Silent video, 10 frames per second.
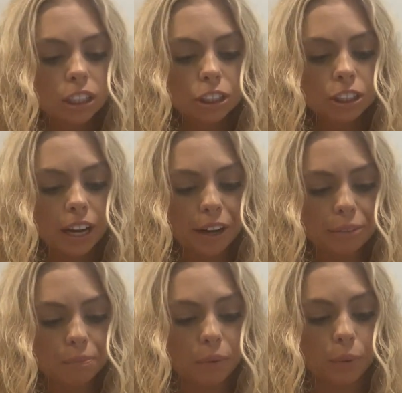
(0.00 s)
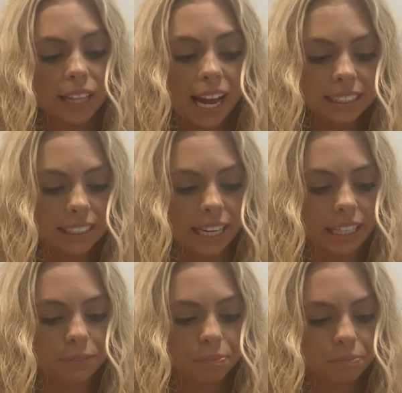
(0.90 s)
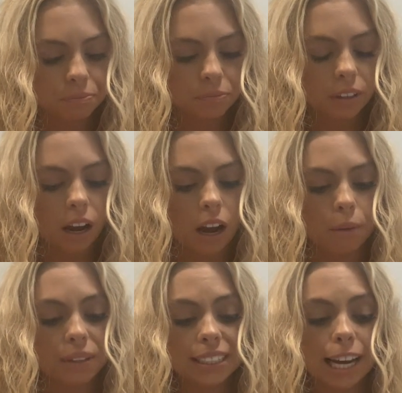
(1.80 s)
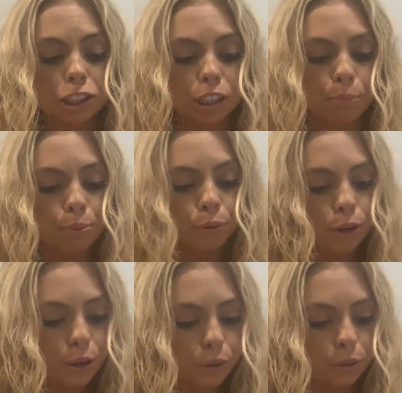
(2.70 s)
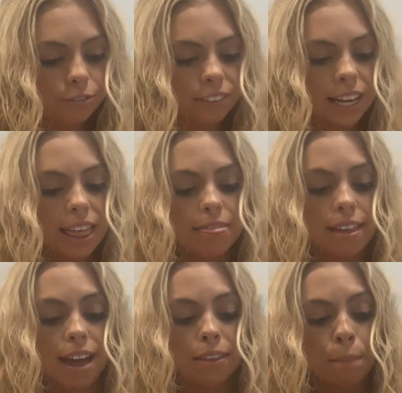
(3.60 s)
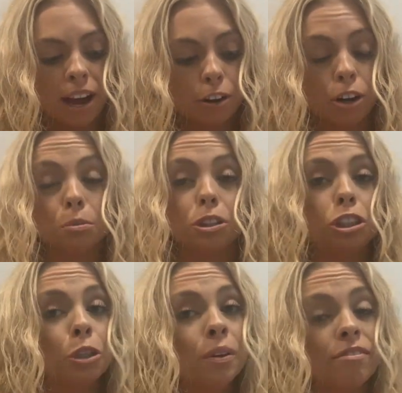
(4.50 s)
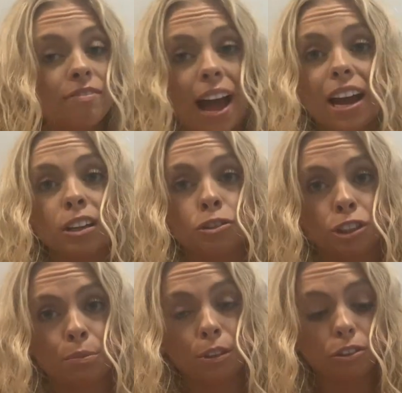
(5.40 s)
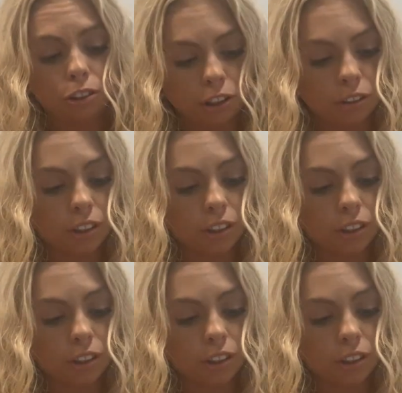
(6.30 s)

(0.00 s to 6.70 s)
So, with that said, this actually proved that the microbes do in fact contribute to